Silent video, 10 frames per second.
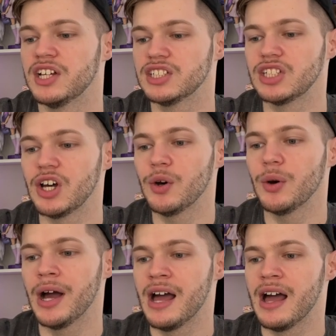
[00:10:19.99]

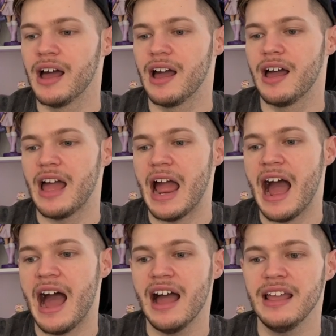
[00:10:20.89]
So
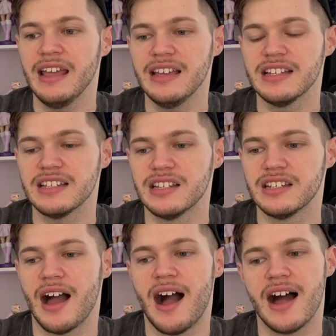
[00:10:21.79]
I
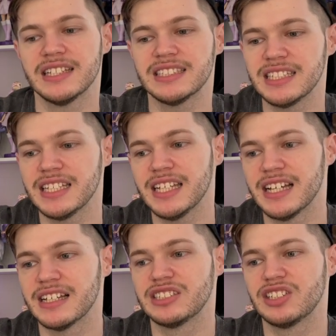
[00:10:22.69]

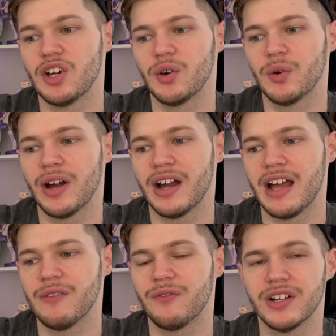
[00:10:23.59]
honestly, so
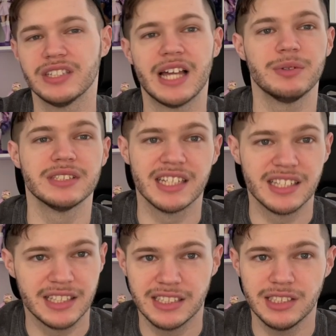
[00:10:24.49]
at first I was
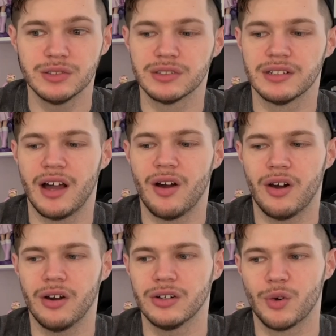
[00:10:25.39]
like, this is
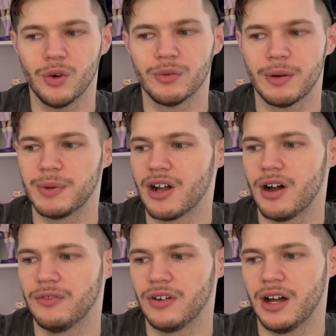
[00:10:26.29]
hardcore ripping off